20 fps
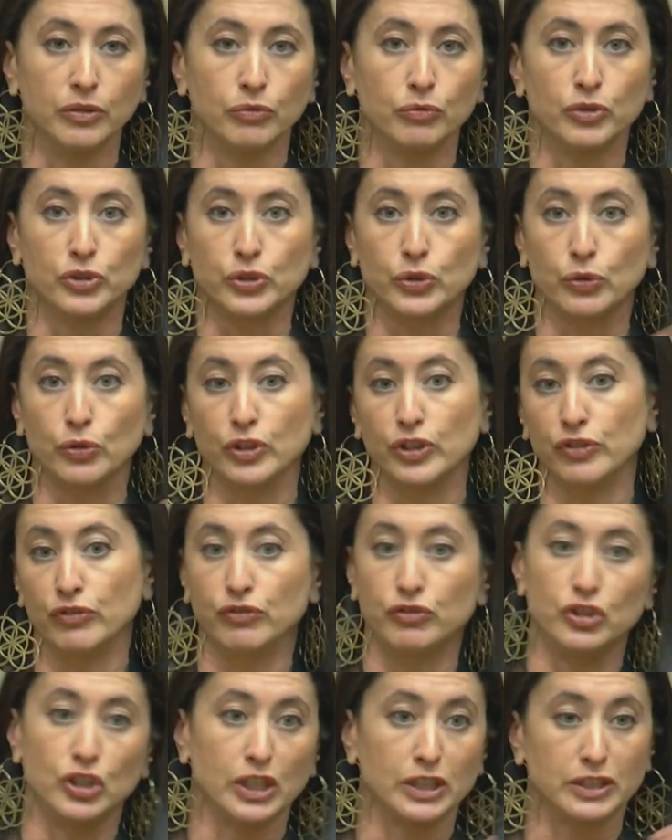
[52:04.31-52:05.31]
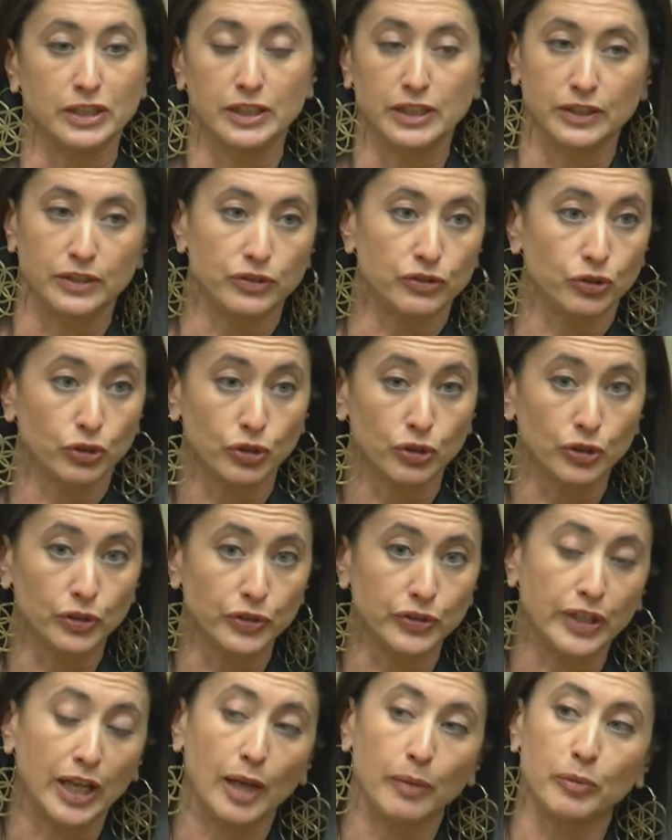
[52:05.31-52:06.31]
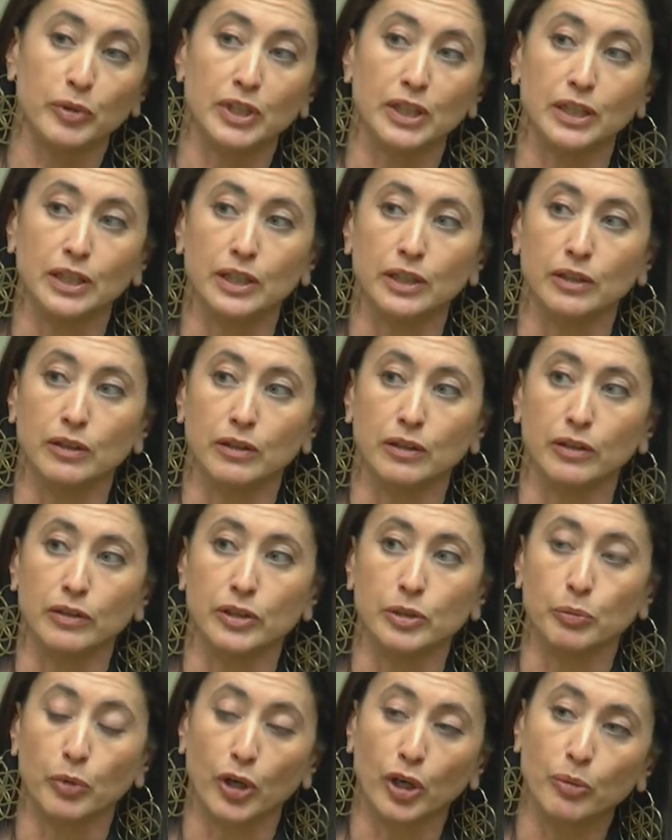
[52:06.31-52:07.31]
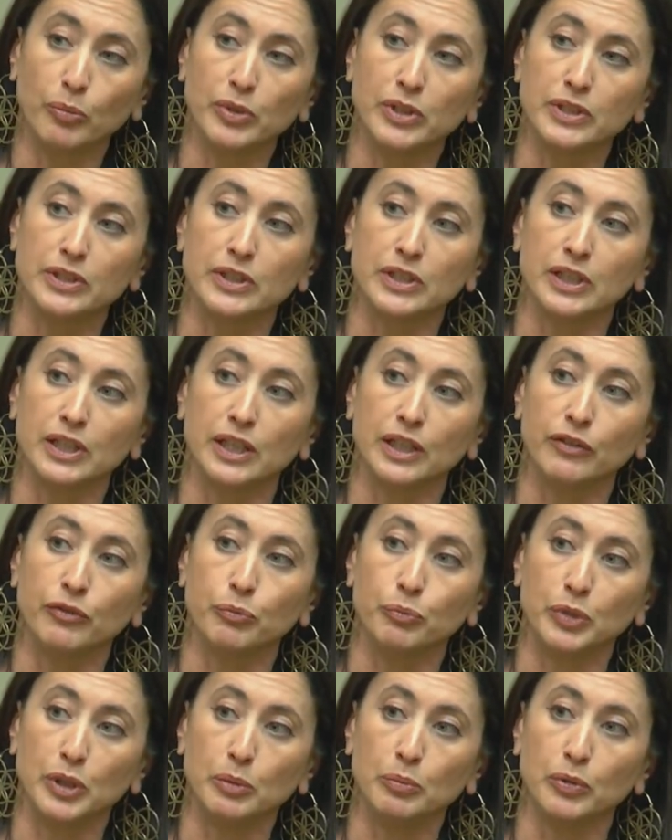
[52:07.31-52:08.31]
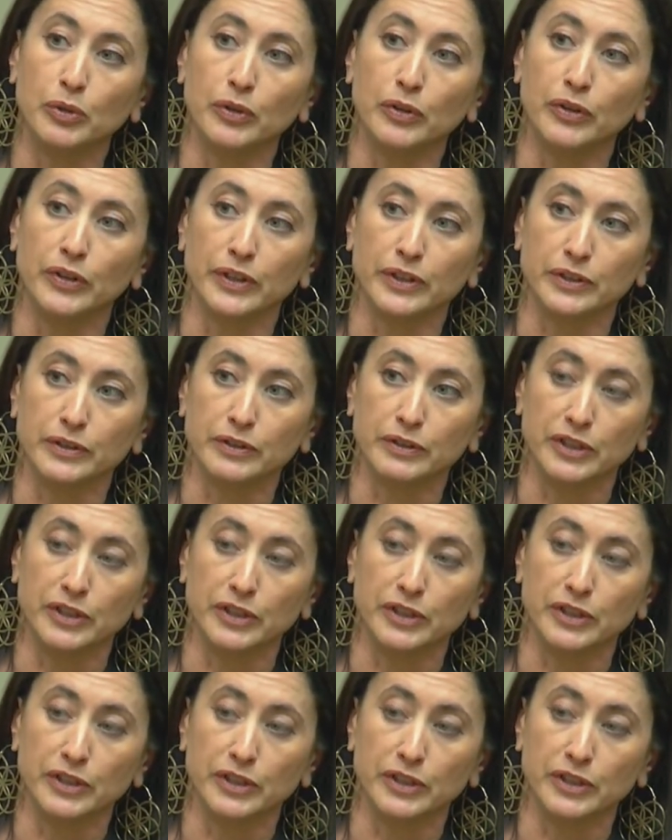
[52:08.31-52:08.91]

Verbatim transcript: restorative justice circles happening in our department to give people the,